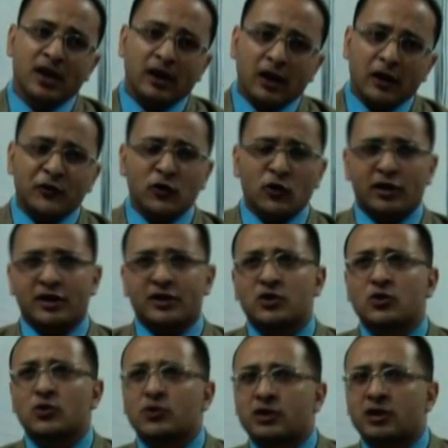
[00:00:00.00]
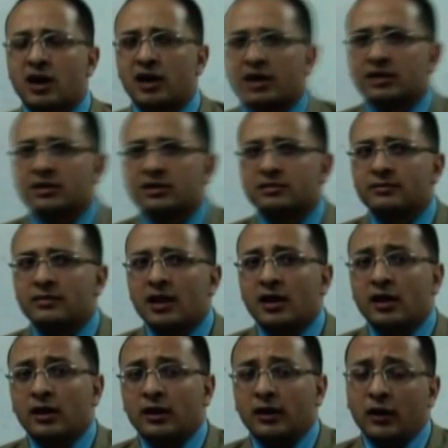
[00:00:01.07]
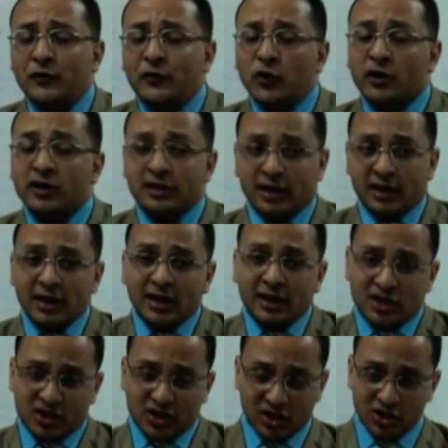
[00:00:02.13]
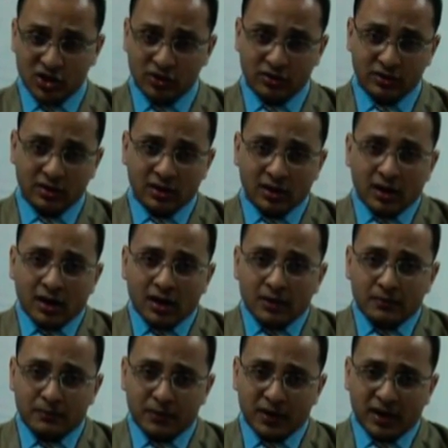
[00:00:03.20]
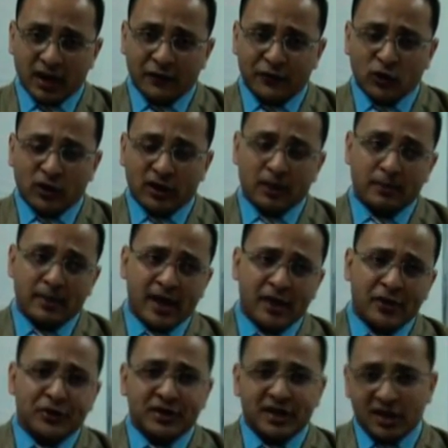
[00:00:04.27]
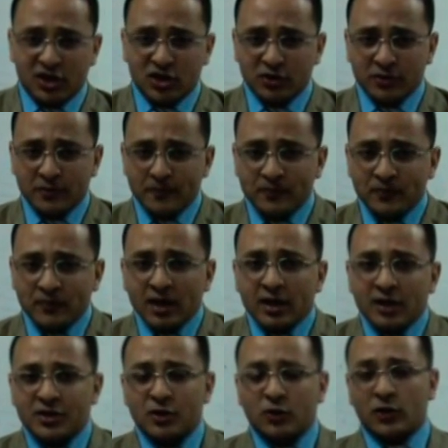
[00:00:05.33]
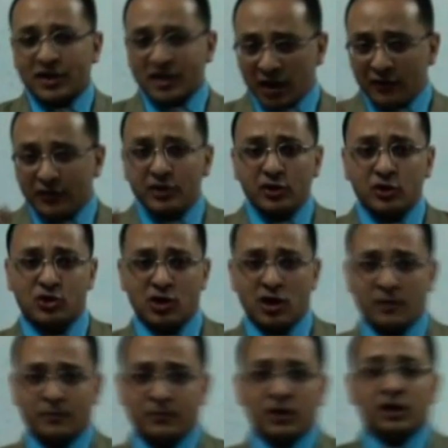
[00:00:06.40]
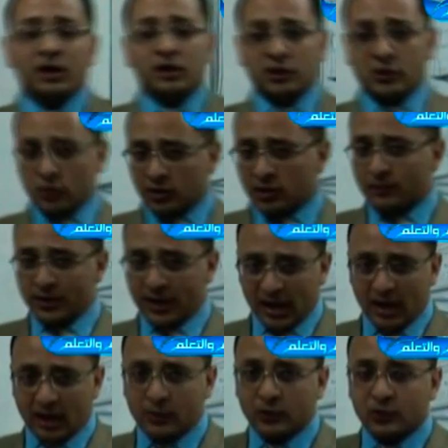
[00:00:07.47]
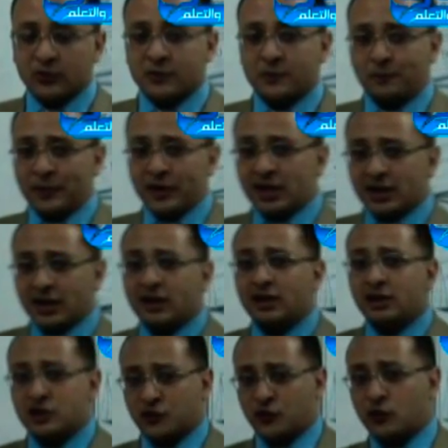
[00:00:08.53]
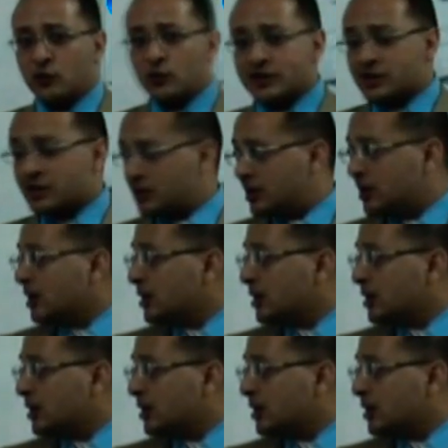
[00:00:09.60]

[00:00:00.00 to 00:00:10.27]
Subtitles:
If you are a tour guide? If you are an English teacher? If you are a math teacher? So whatever your job, you will be able to speak English fluently